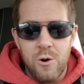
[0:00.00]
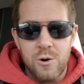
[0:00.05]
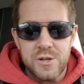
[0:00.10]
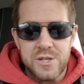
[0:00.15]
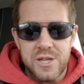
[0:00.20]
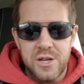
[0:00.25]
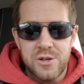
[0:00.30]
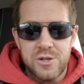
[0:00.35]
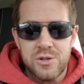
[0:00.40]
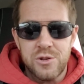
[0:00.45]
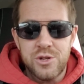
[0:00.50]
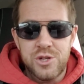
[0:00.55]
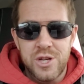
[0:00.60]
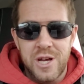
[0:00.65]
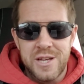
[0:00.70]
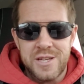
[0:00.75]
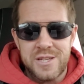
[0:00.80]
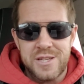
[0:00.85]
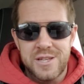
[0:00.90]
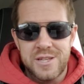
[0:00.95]
or social
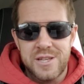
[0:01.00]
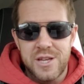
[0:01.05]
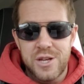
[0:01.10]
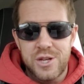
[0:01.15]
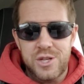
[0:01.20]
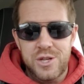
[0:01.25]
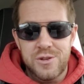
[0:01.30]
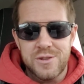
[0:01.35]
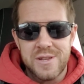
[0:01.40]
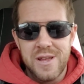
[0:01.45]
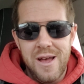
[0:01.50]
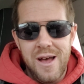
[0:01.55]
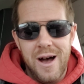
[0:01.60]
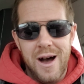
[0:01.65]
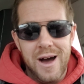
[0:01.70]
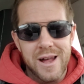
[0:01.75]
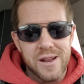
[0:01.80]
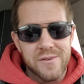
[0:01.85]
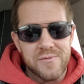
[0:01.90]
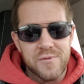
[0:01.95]
justice issues
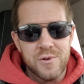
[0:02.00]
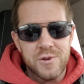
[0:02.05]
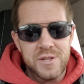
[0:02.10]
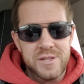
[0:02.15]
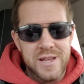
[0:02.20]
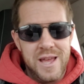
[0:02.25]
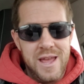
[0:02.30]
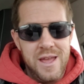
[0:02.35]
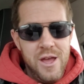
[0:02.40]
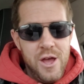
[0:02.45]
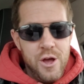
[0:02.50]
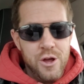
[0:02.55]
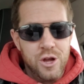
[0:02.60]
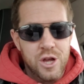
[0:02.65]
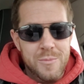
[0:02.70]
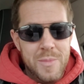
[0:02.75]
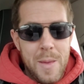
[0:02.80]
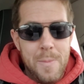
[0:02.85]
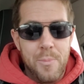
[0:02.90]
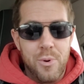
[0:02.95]
on a first date
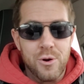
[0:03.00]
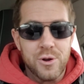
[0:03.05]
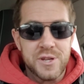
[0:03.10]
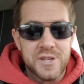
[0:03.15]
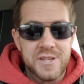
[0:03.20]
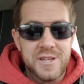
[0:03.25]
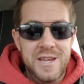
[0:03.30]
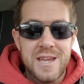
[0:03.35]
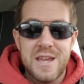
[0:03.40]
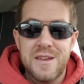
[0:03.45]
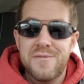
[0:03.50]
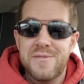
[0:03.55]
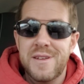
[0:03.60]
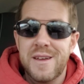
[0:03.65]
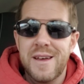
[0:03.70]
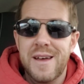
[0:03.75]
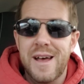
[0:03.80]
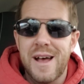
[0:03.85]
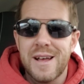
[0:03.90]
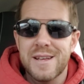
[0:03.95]
could be perceived
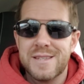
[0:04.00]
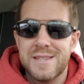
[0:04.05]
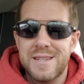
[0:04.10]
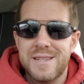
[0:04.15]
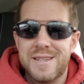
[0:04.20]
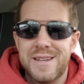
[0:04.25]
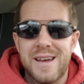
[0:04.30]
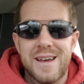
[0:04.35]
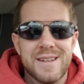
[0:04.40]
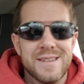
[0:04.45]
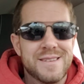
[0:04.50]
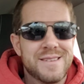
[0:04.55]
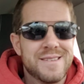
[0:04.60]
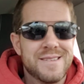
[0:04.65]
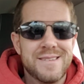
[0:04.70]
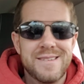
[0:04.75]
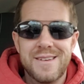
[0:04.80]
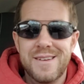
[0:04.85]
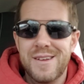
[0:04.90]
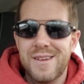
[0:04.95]
as
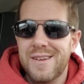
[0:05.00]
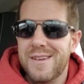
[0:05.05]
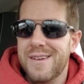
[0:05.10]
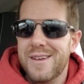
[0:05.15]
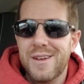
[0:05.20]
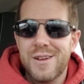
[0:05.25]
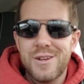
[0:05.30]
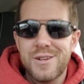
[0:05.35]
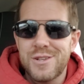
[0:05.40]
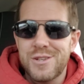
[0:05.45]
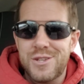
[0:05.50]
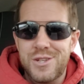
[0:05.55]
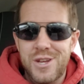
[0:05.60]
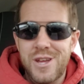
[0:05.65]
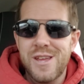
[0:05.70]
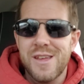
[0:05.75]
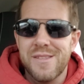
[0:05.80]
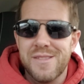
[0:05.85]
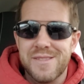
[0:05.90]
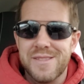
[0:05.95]
intense.
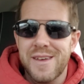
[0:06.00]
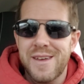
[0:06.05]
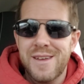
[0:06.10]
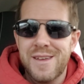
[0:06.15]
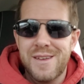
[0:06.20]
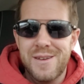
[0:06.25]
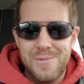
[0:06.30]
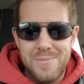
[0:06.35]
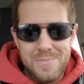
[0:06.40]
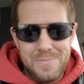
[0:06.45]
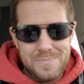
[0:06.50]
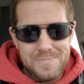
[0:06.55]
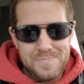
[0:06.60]
Gee, you think?